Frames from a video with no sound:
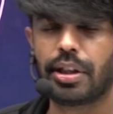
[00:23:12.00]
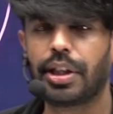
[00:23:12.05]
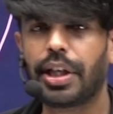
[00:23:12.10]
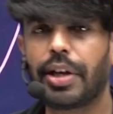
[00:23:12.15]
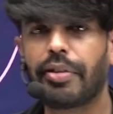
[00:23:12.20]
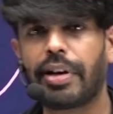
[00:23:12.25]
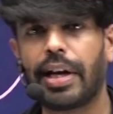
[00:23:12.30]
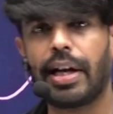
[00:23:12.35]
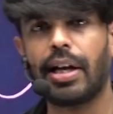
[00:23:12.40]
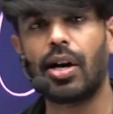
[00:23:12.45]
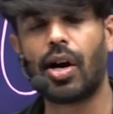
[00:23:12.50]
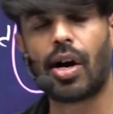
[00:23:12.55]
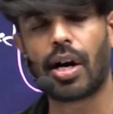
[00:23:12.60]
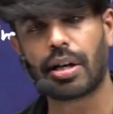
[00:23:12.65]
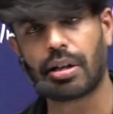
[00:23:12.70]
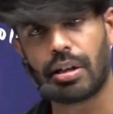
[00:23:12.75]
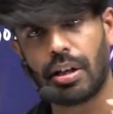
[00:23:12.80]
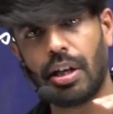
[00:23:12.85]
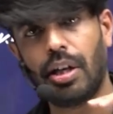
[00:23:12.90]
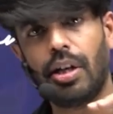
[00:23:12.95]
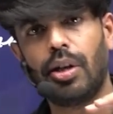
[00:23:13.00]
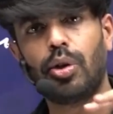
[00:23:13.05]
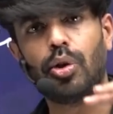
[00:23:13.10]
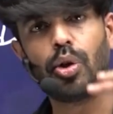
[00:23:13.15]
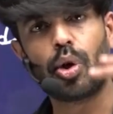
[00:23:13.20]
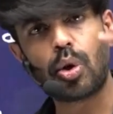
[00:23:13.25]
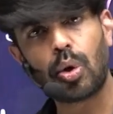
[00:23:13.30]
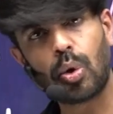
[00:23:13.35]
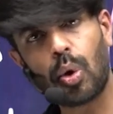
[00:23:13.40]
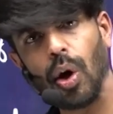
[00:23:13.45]
during or you
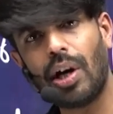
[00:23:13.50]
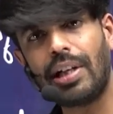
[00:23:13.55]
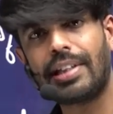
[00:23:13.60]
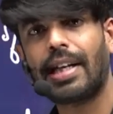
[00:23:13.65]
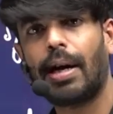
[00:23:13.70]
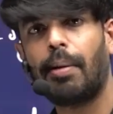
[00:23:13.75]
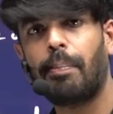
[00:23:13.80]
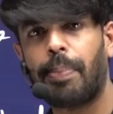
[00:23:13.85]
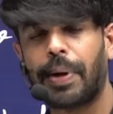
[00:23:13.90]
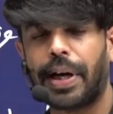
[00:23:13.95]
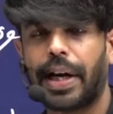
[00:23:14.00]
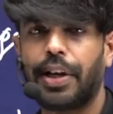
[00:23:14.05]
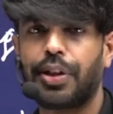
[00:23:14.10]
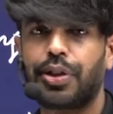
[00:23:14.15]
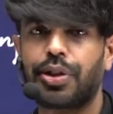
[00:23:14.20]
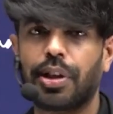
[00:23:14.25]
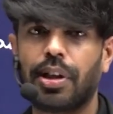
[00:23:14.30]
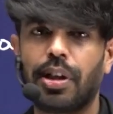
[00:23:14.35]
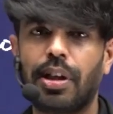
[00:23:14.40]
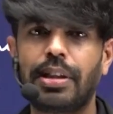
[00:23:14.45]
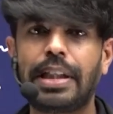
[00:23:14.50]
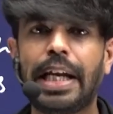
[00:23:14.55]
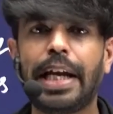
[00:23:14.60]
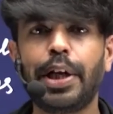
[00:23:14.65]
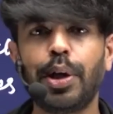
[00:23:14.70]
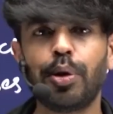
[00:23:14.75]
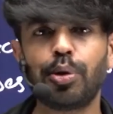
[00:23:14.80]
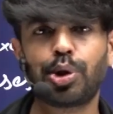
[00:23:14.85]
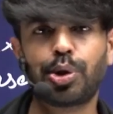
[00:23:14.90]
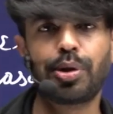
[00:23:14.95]
know cold temperature, they
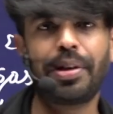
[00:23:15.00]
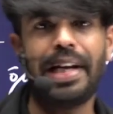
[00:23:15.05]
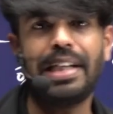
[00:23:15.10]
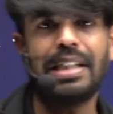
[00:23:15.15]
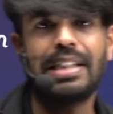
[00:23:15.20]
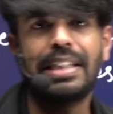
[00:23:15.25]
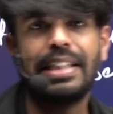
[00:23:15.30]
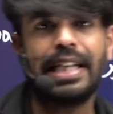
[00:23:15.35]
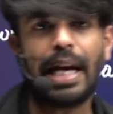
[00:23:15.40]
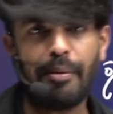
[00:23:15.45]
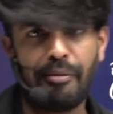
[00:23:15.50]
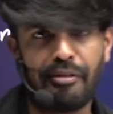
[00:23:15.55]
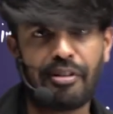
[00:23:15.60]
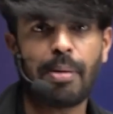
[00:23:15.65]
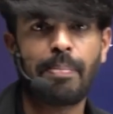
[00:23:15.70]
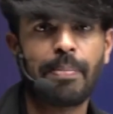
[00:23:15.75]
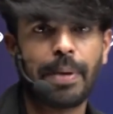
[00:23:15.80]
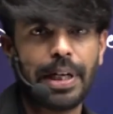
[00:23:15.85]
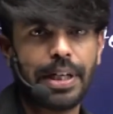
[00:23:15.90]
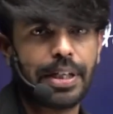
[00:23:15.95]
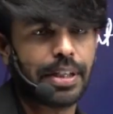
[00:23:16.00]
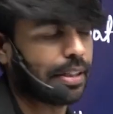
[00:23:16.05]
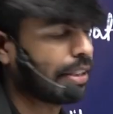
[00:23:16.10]
used to escape from it.